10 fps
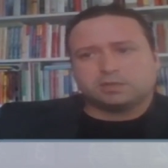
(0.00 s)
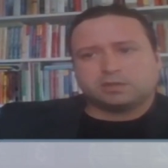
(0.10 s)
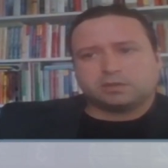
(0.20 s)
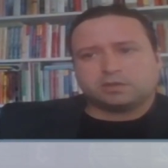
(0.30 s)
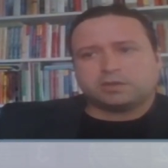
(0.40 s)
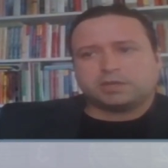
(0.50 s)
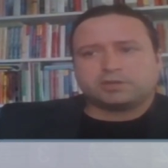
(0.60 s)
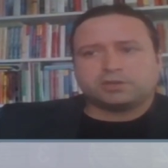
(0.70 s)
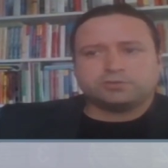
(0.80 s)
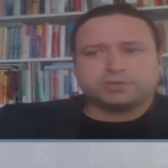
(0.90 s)
uh,
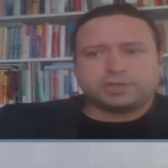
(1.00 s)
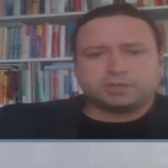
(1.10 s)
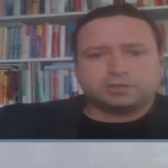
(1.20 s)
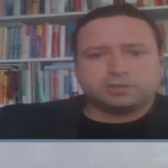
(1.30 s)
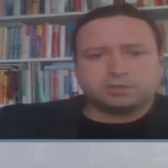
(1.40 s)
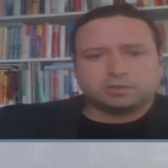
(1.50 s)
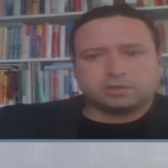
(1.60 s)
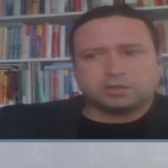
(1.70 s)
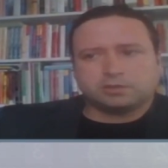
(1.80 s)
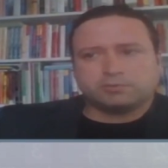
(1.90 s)
including
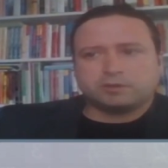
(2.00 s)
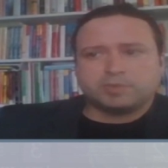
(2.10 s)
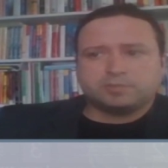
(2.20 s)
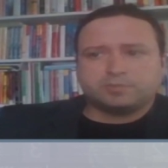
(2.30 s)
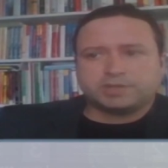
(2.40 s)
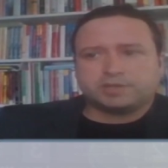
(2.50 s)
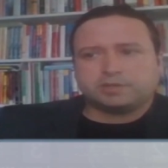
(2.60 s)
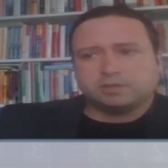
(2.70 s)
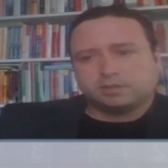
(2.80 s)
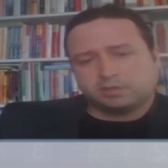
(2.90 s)
uh, the
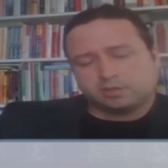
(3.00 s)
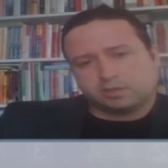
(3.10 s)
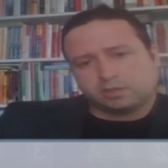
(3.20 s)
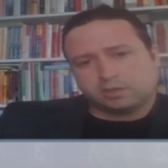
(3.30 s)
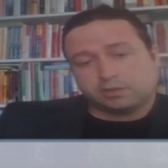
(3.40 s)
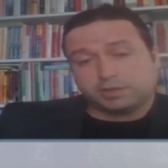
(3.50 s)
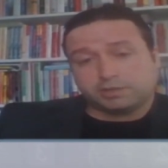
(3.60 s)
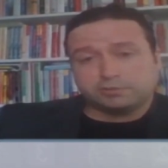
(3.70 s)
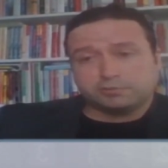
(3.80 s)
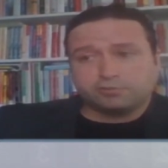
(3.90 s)
renminbi, uh, the
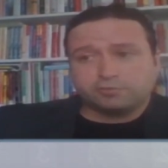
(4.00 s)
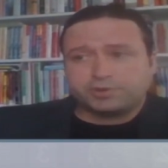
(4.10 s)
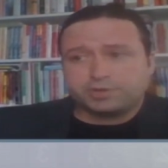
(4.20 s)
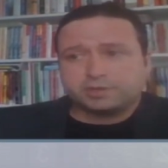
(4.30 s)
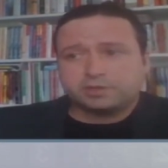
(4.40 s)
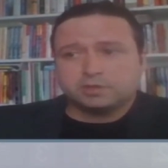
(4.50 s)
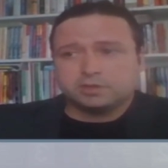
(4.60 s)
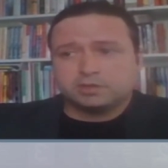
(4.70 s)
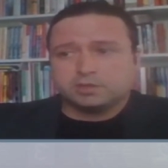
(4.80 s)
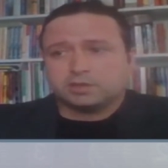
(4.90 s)
Indian rupee,
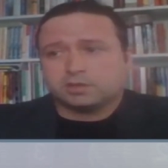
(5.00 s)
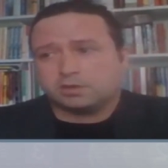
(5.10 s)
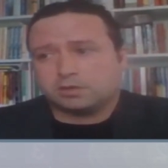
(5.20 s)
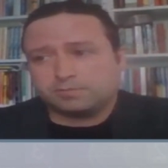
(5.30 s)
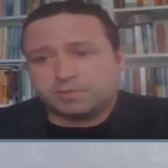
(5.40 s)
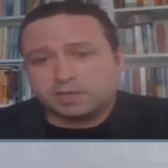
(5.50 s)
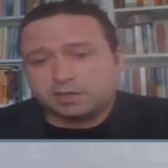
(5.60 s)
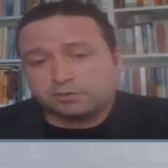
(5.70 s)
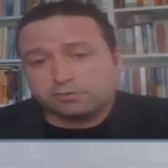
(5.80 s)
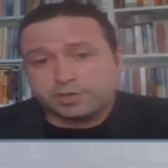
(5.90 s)
uh,
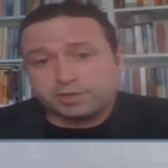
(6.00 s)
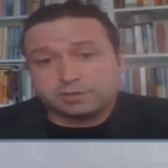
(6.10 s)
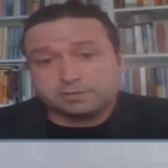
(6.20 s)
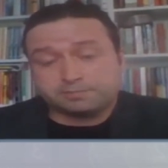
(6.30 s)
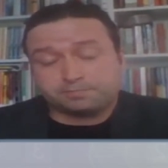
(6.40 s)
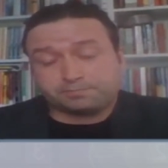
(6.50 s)
and the Korean